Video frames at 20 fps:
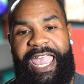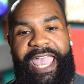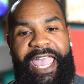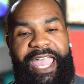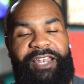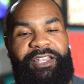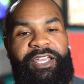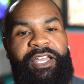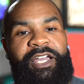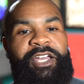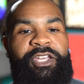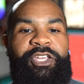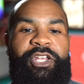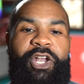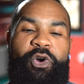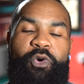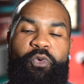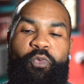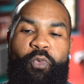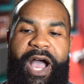And, you
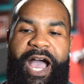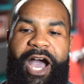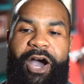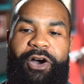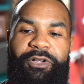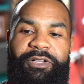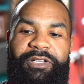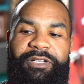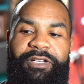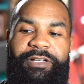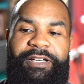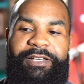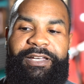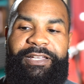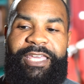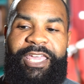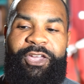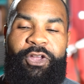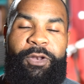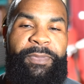know, while
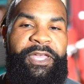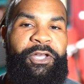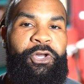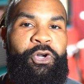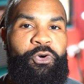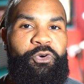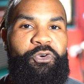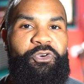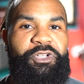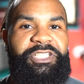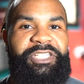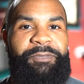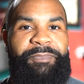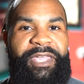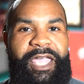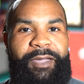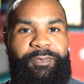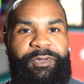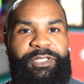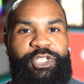it would have been cool to
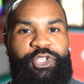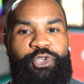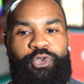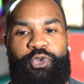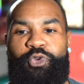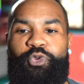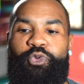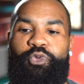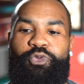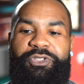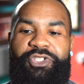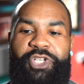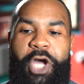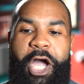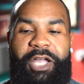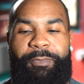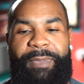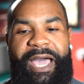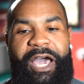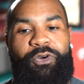be able to
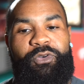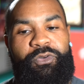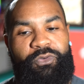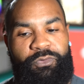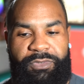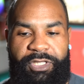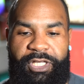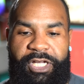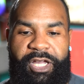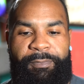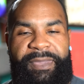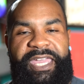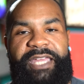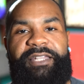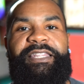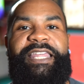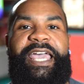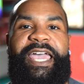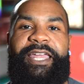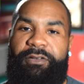talk about the
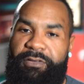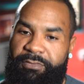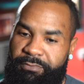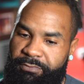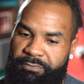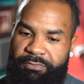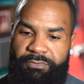commit that